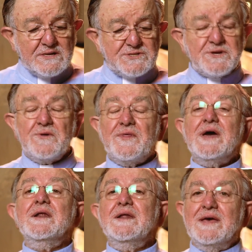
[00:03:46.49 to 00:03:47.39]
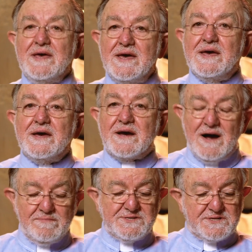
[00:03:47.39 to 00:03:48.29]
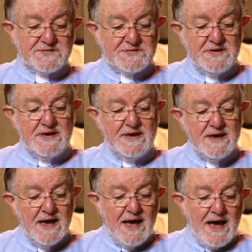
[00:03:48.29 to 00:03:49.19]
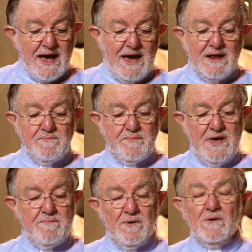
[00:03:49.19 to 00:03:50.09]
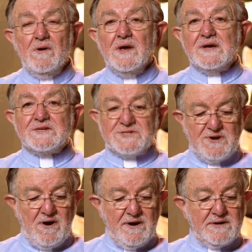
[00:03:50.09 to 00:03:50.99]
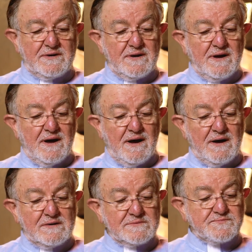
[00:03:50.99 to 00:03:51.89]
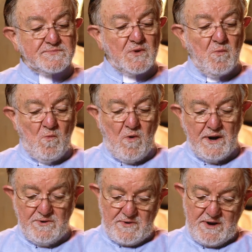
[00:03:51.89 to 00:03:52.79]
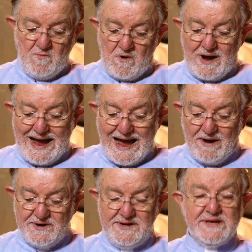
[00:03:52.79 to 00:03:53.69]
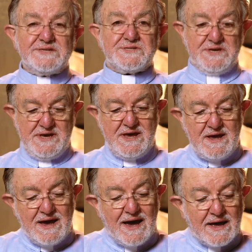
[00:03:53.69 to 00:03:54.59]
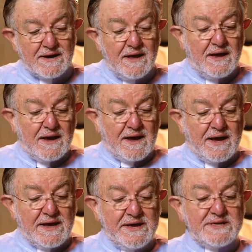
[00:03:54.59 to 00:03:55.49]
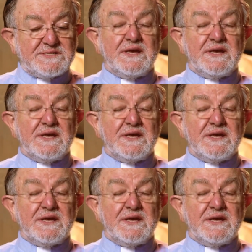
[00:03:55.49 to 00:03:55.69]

so then he comes to see, and people start wondering, well, how did he see? And he